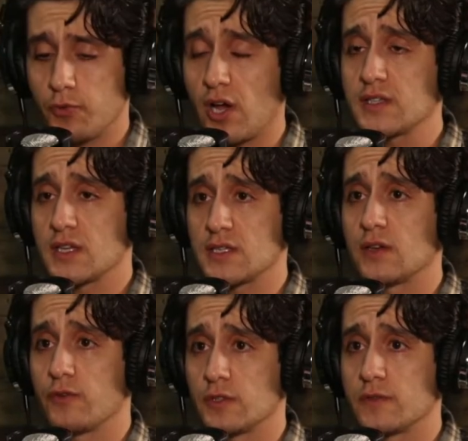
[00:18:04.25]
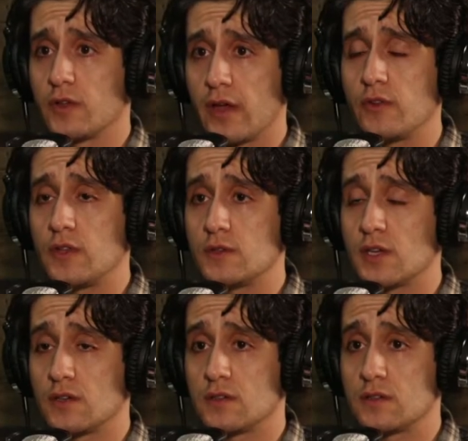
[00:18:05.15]
processing, first of all, everything you
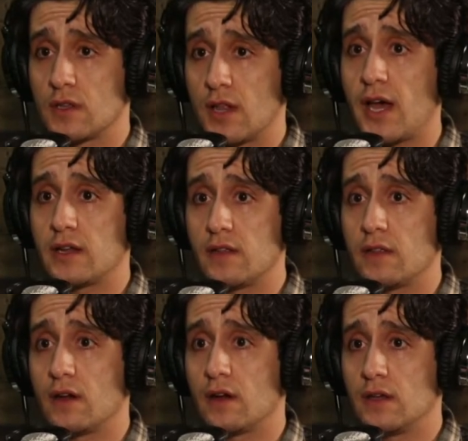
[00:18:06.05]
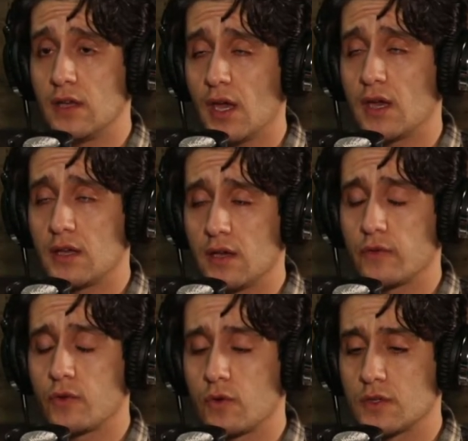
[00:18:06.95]
said, because there's a lot in there. Yeah,
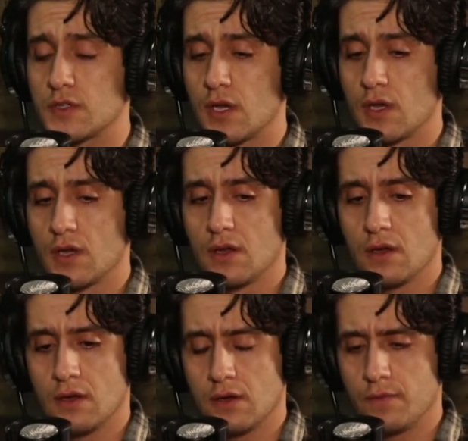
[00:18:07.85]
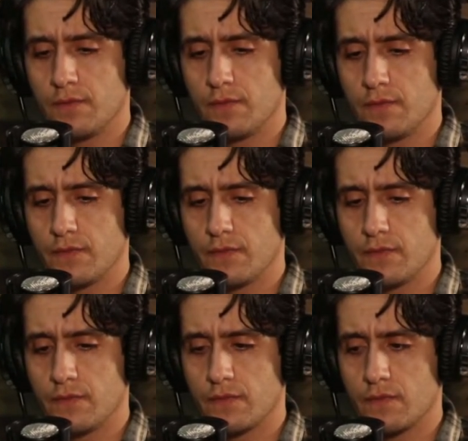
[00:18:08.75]
of course. Well,
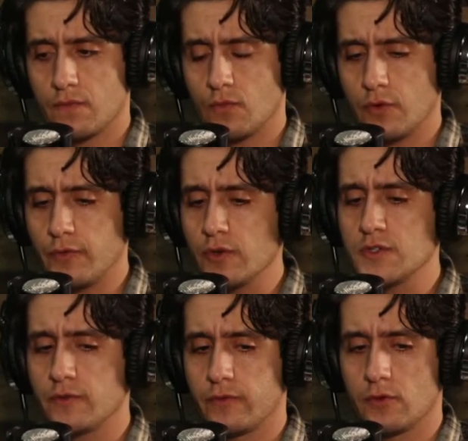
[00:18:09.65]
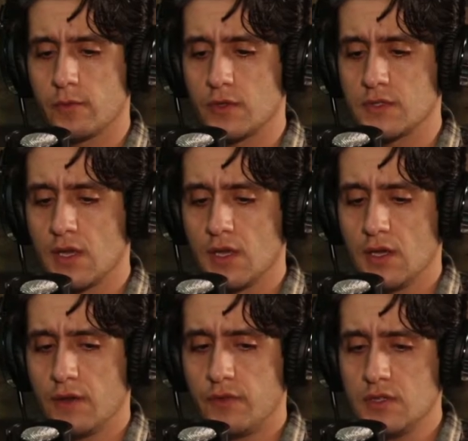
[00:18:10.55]
first and foremost,
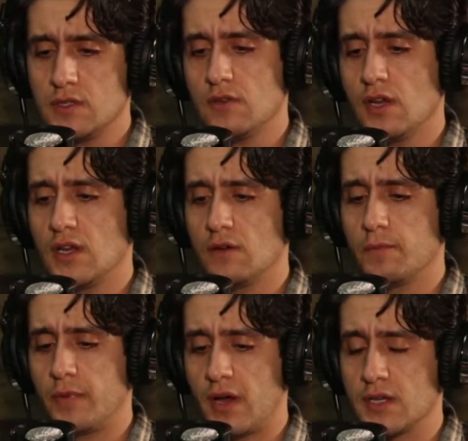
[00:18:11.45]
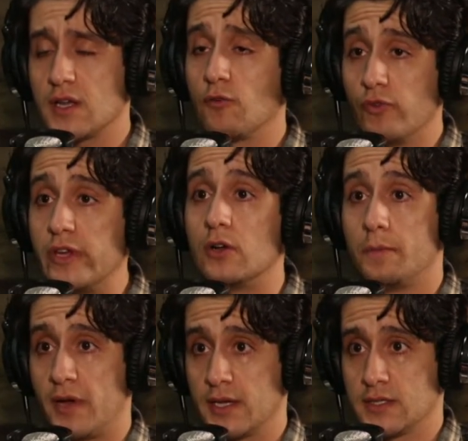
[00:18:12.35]
if this is creating a real
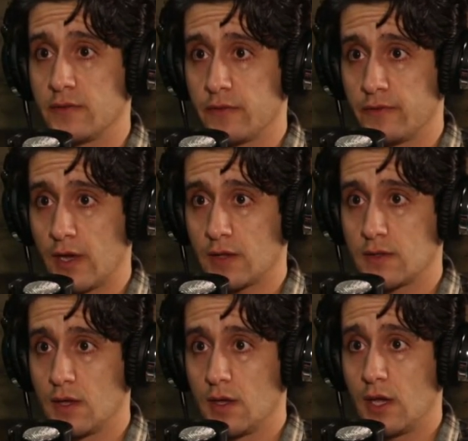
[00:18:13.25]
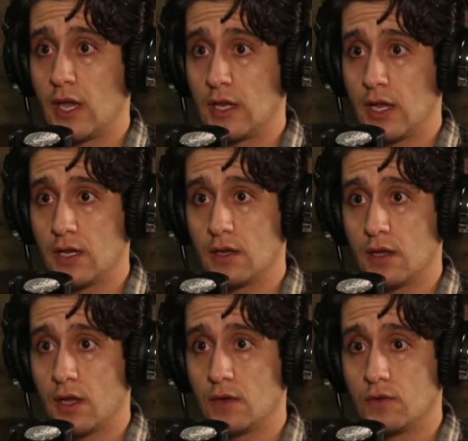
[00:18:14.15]
positive effect, And
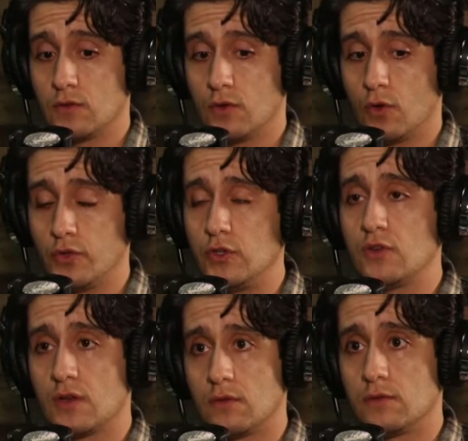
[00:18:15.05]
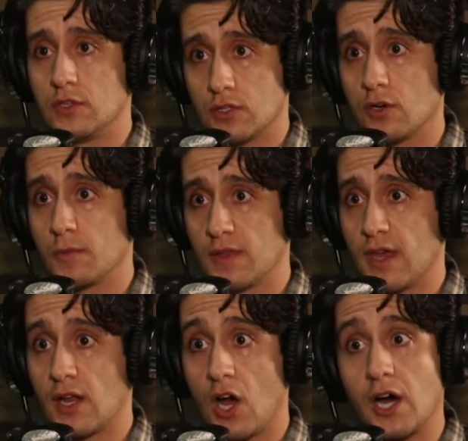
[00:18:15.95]
only you can determine
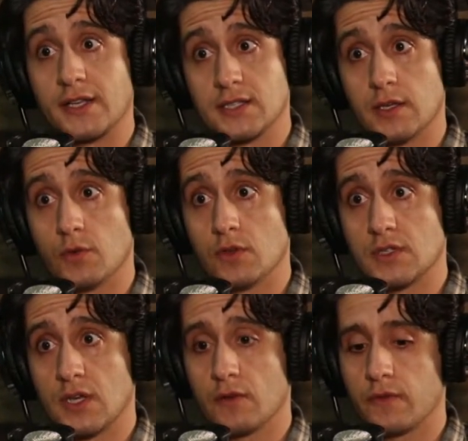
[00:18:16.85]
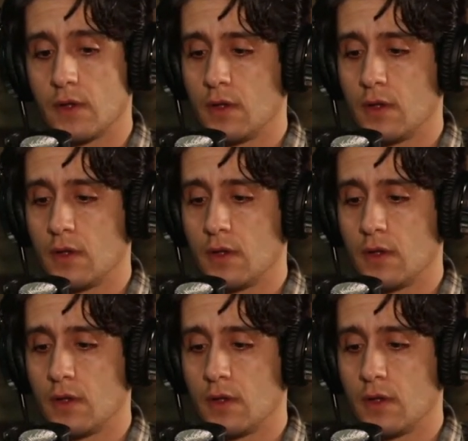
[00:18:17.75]
that honestly with yourself.